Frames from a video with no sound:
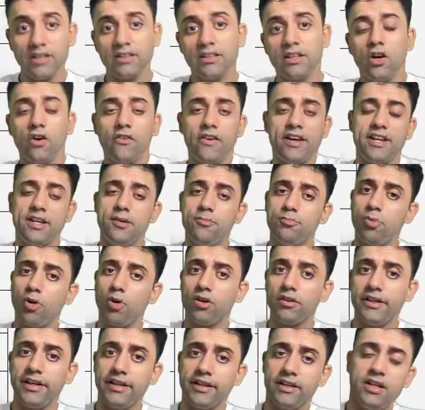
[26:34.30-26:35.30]
Now, very
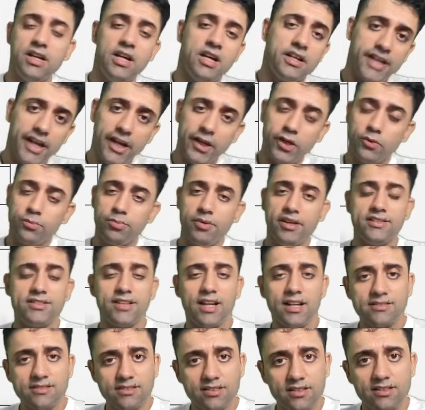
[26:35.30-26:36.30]
important. Can you please
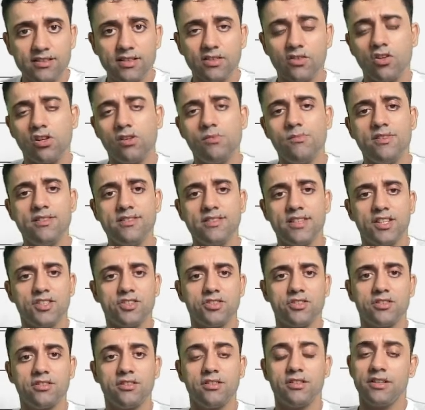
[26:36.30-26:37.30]
answer in the comment
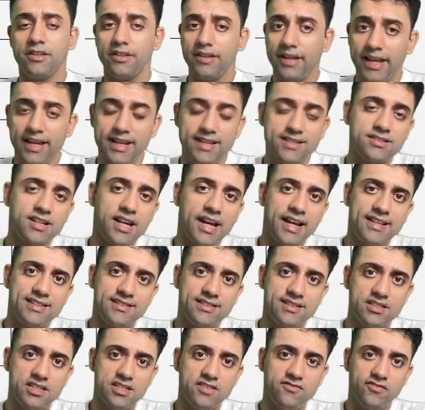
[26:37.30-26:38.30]
section? Raised
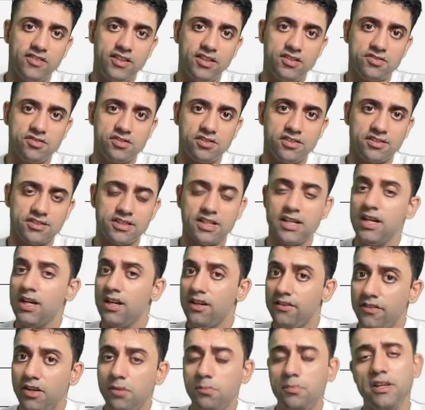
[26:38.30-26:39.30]
ICT features
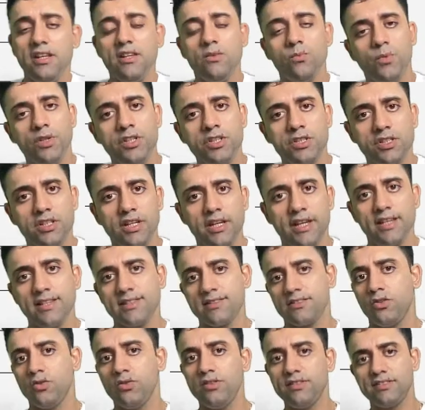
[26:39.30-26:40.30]
will be in which
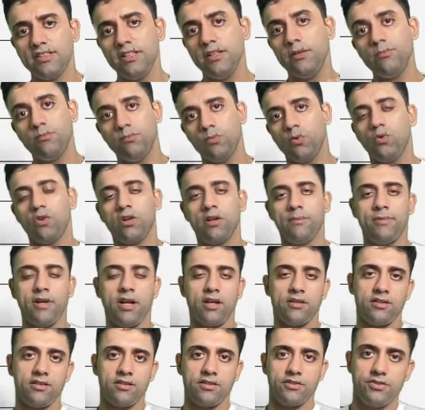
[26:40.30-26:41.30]
case you'll see more,
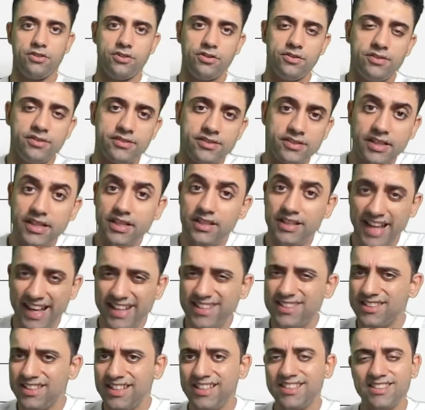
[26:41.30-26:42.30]
brother. You'll see in
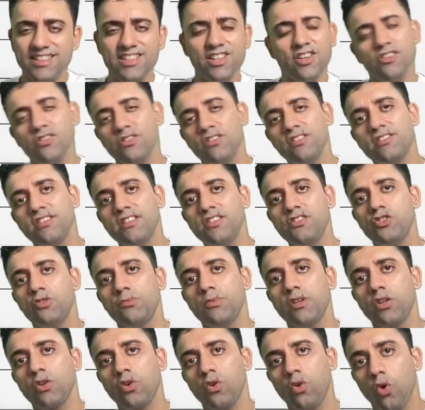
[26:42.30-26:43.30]
NCC or you'll see in
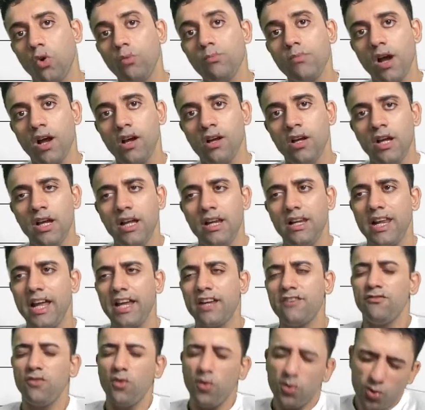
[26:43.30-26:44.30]
tuberculoma,
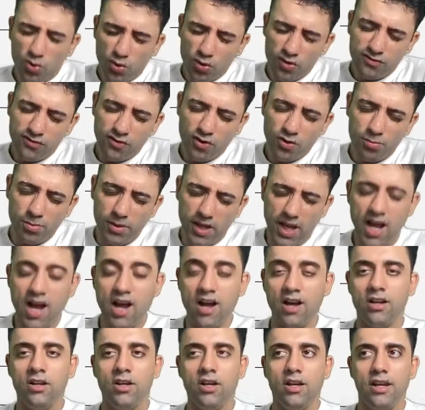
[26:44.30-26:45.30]
like photophobia,
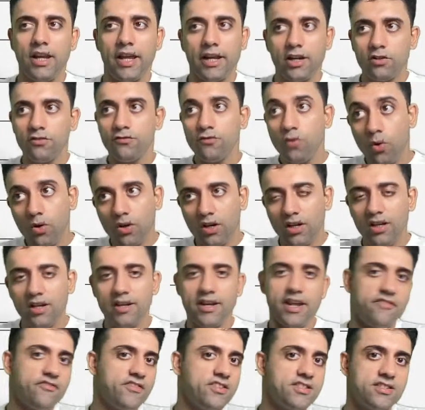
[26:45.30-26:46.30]
like a focal
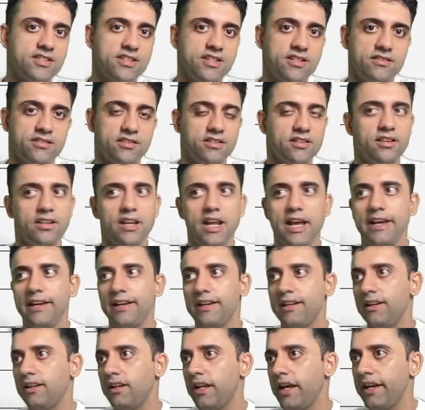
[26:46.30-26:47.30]
deficit,
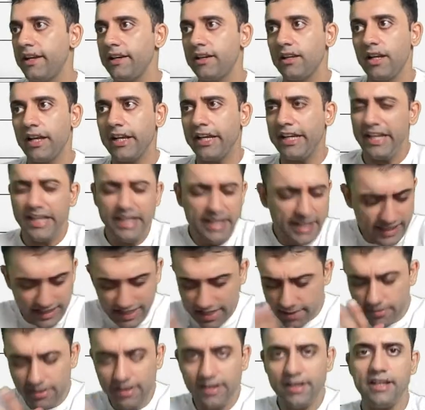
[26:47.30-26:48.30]
like
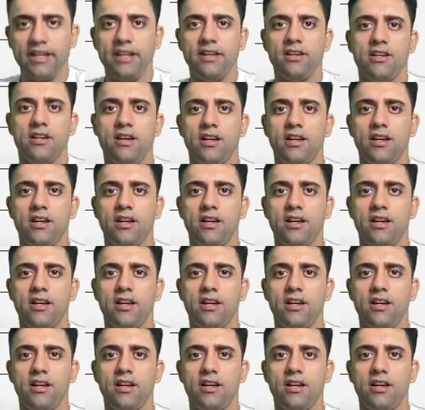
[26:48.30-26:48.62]
irritability,